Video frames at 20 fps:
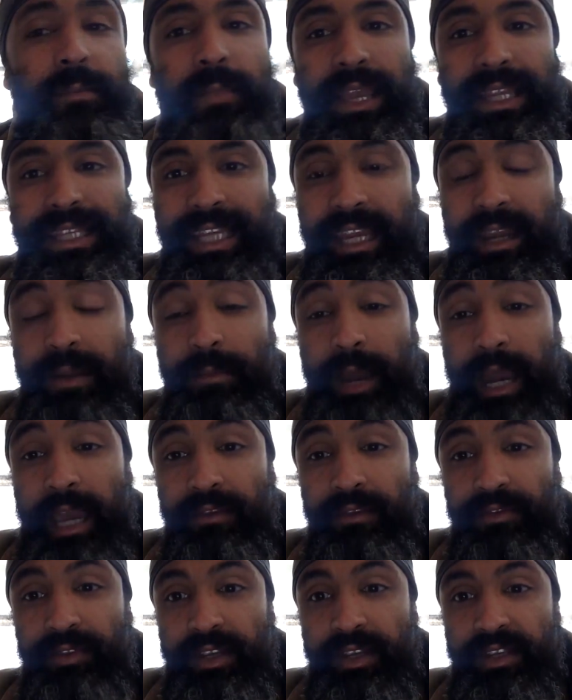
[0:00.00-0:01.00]
maintain a
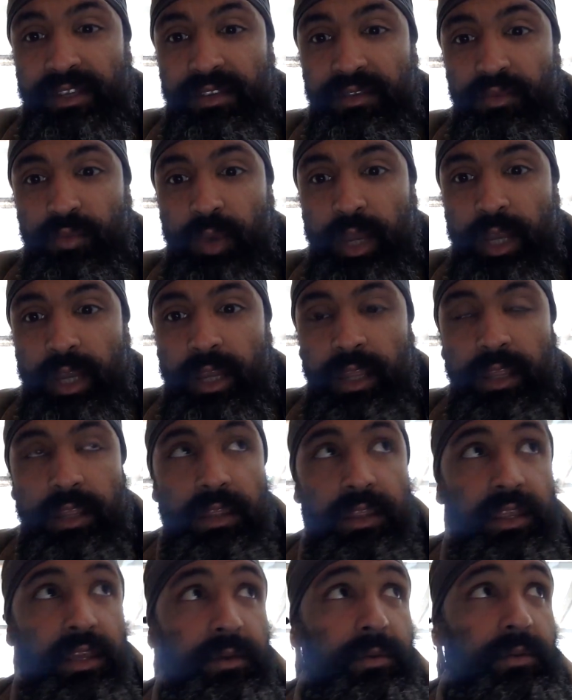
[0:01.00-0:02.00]
mindfulness of when
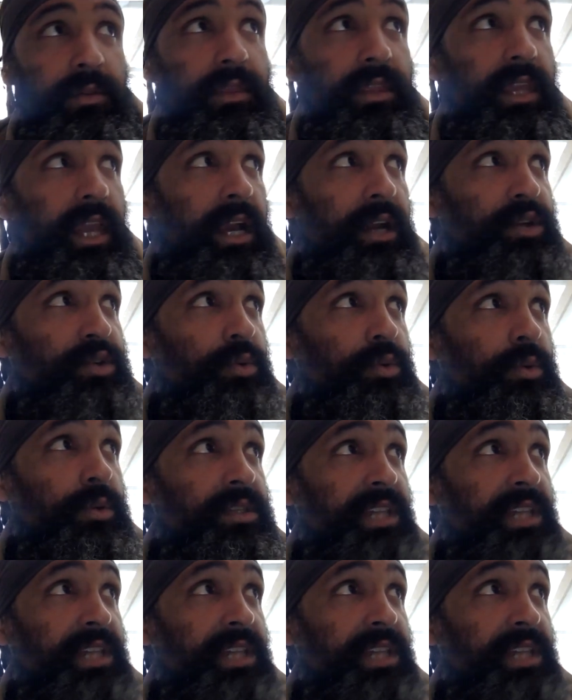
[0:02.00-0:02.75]
the actual